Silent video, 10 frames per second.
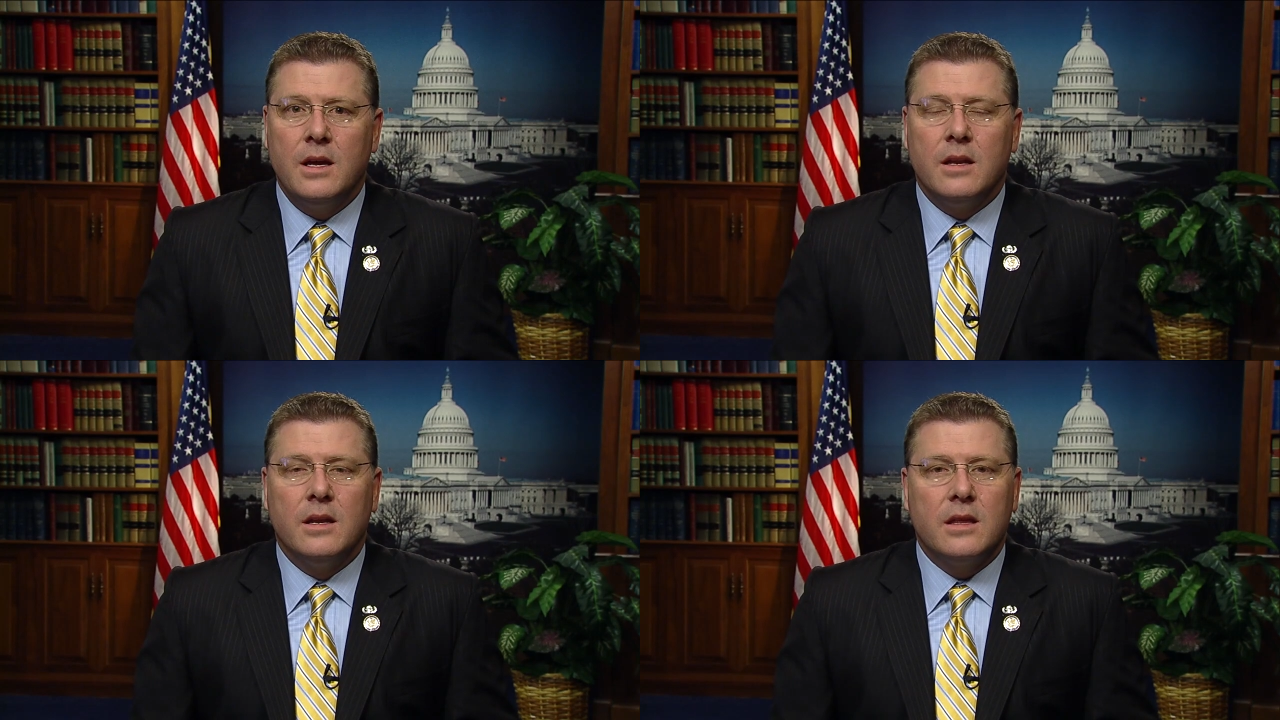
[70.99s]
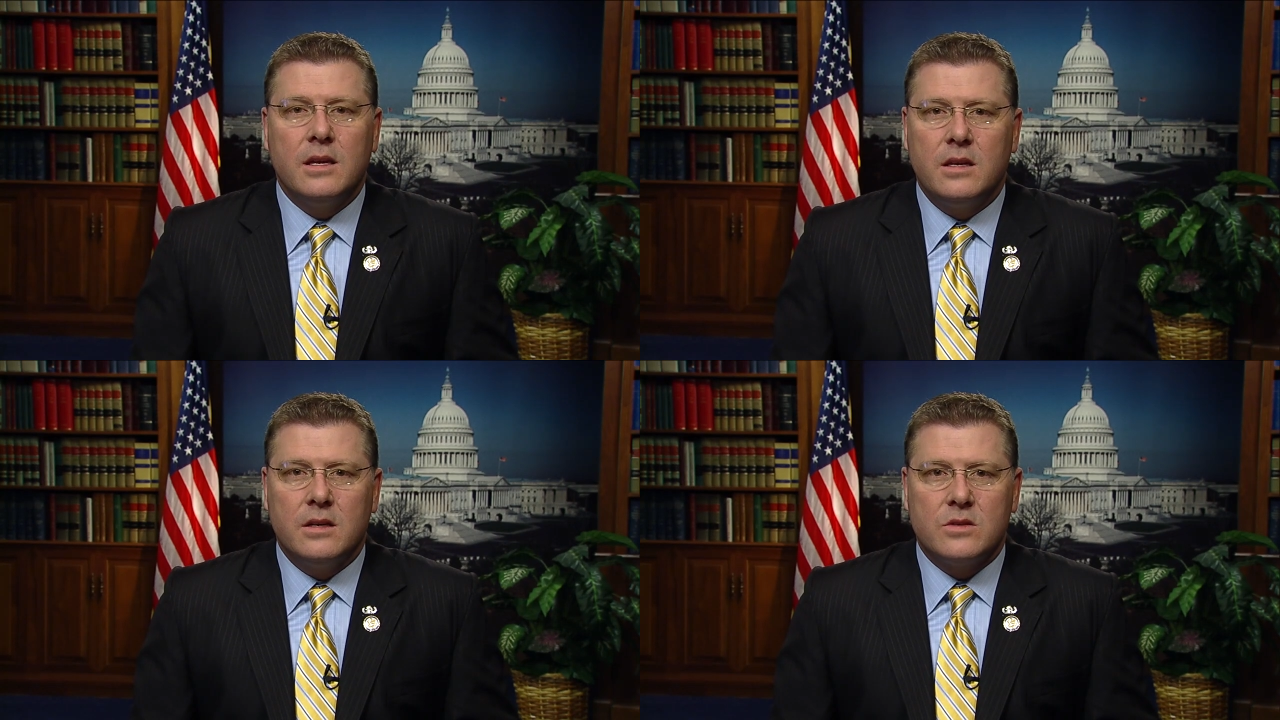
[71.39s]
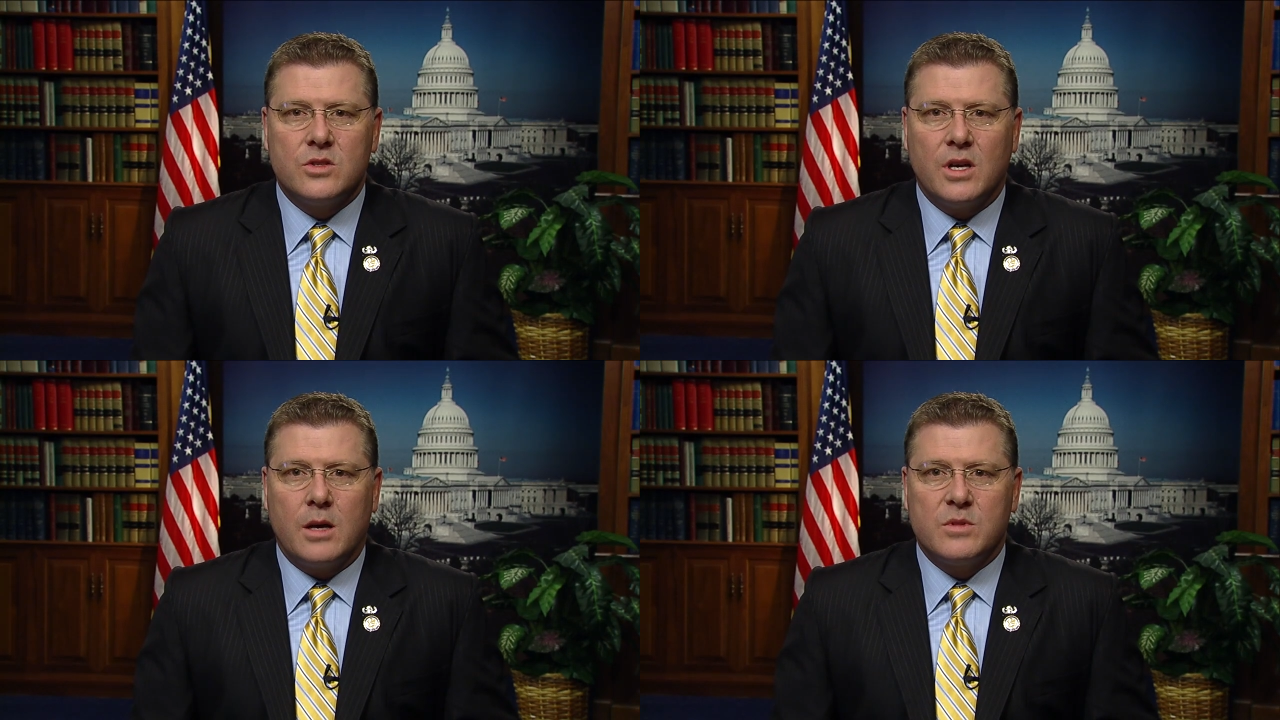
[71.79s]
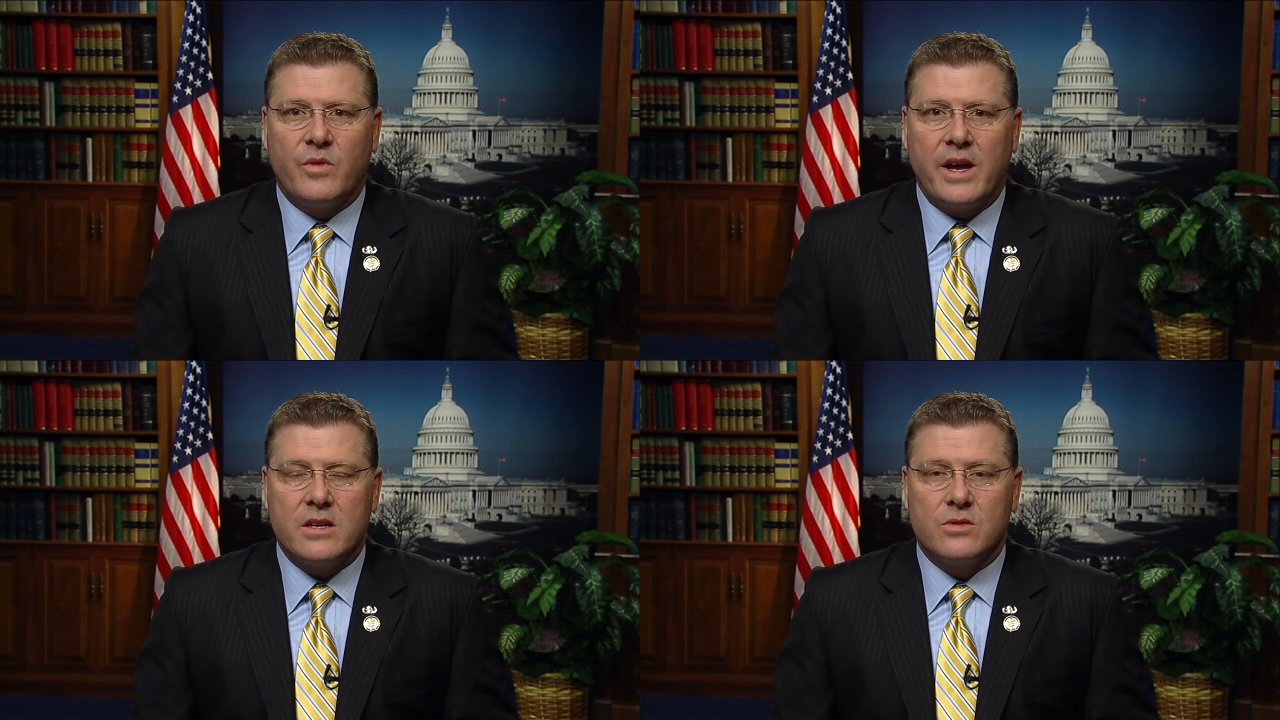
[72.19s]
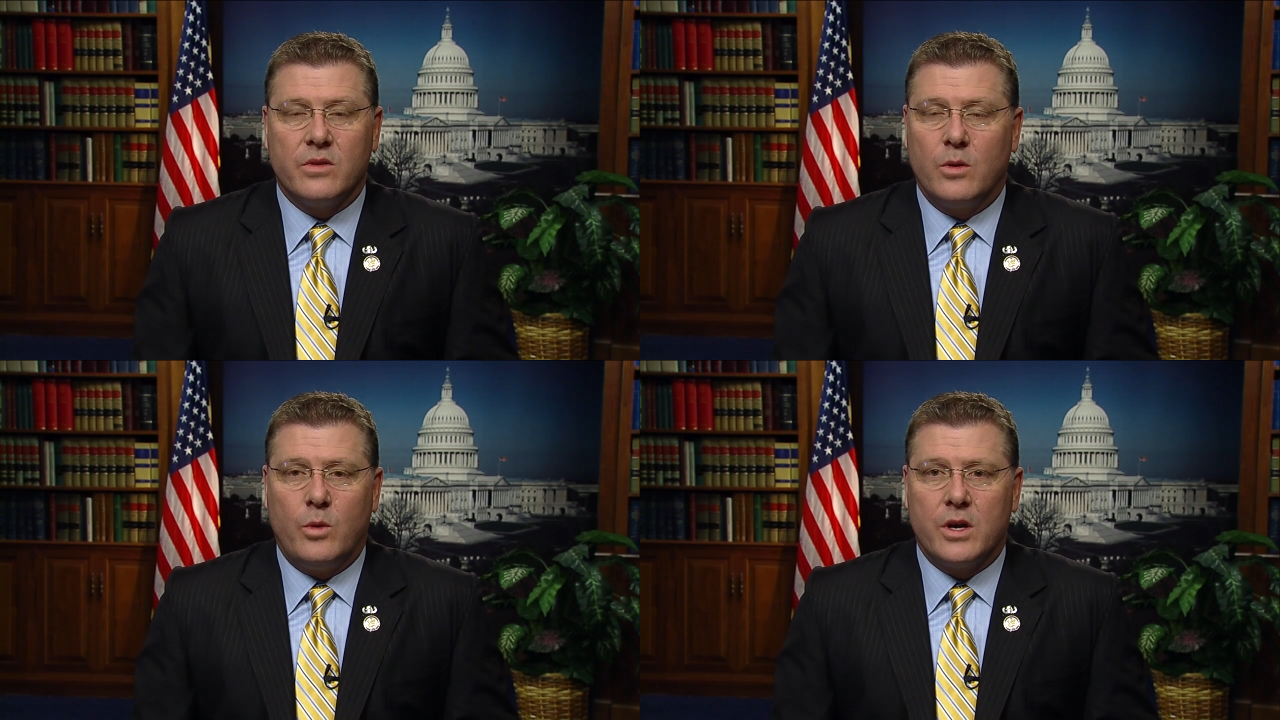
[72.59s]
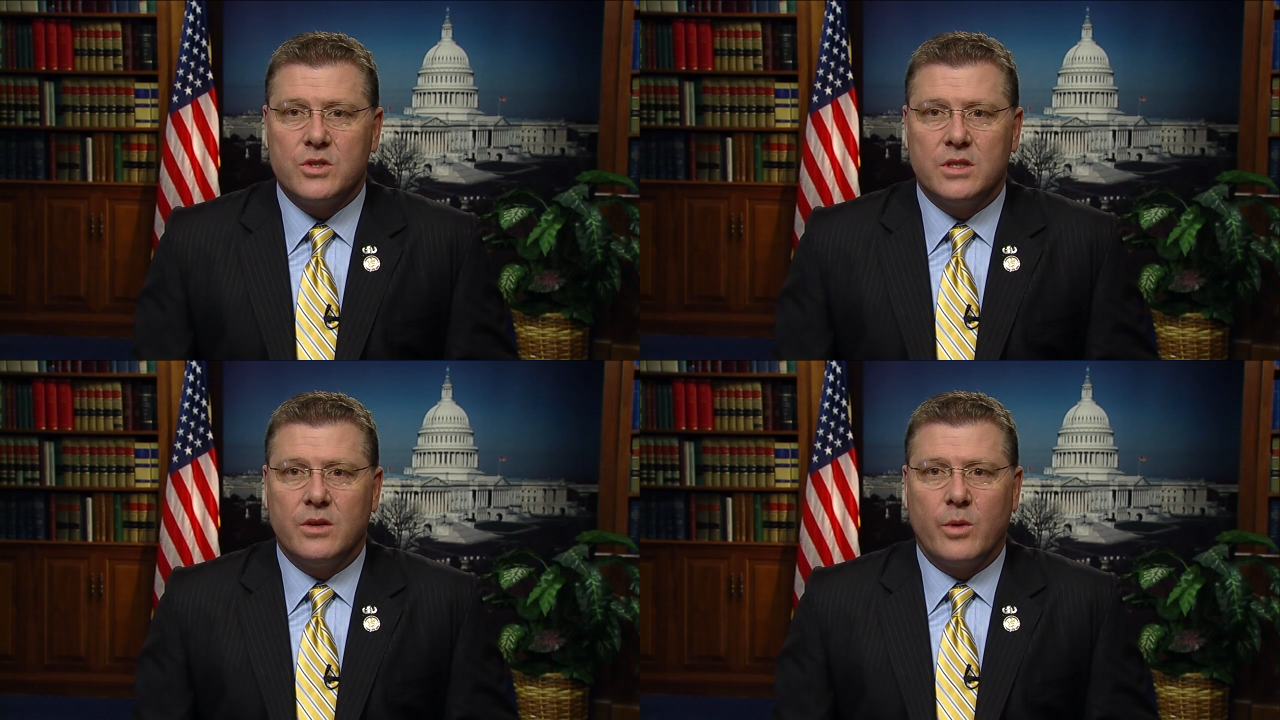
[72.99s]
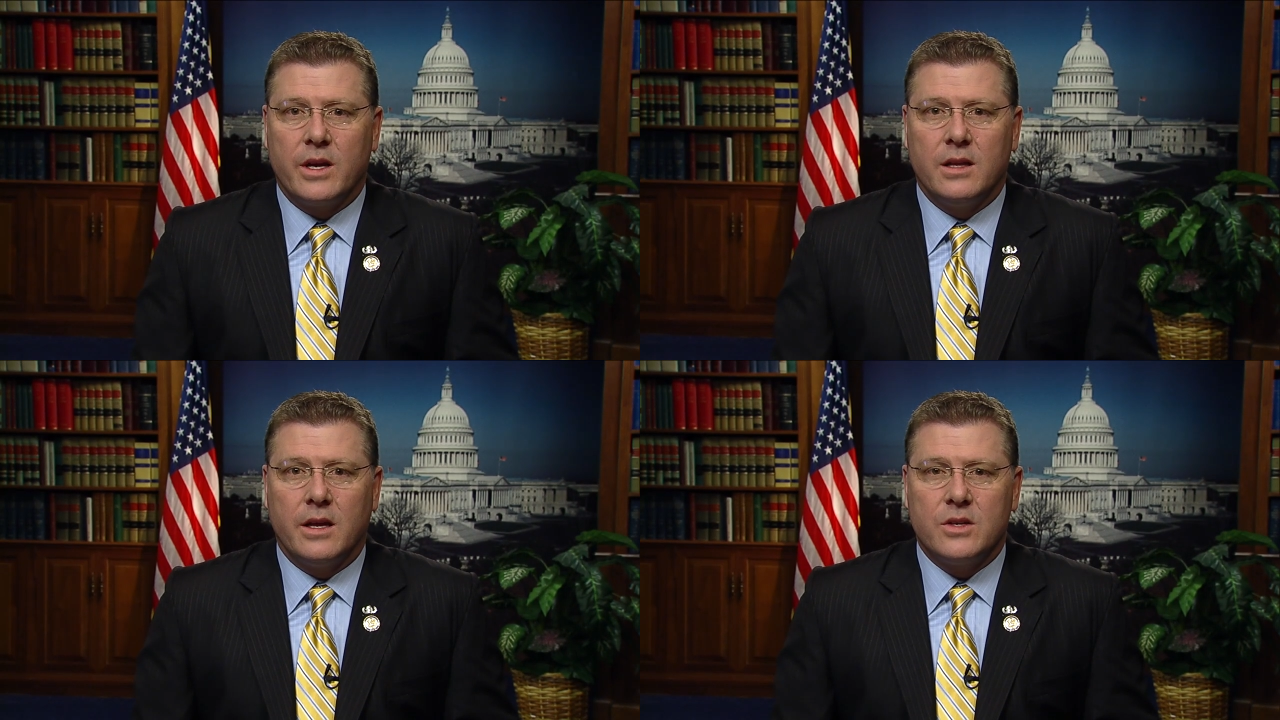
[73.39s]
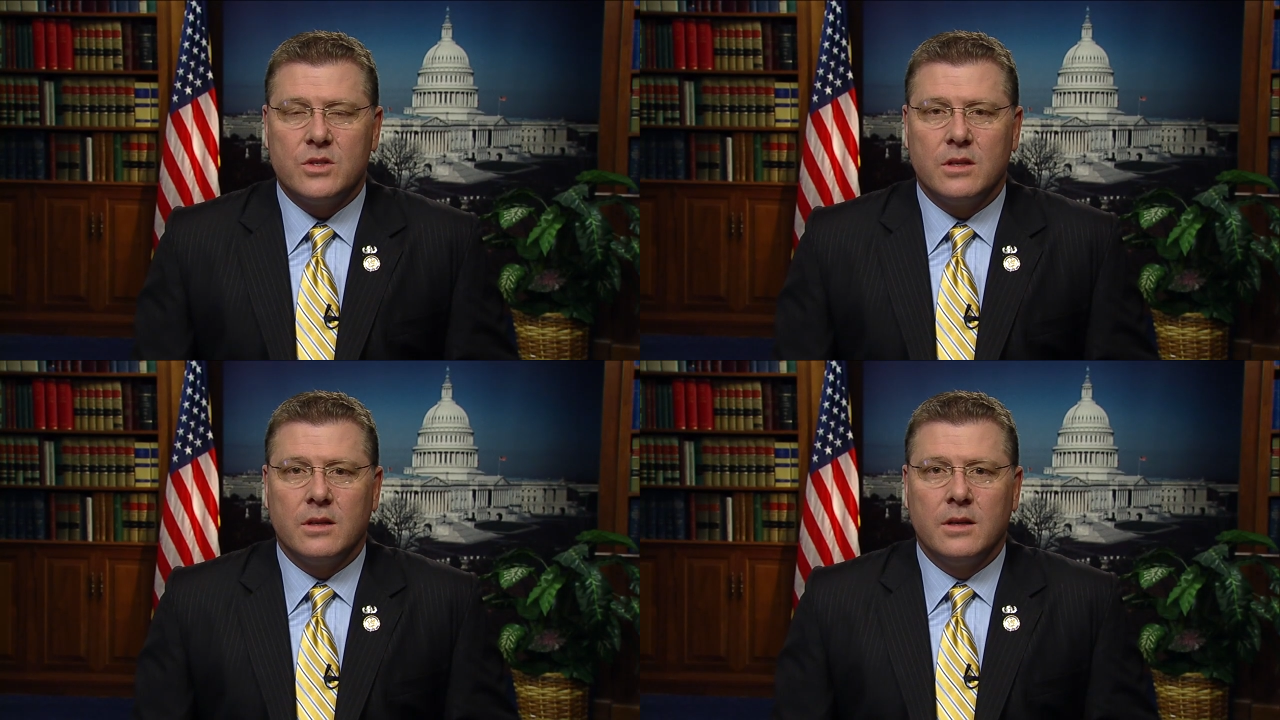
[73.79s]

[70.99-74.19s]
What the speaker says: Nothing kills jobs faster than a Washington regulation.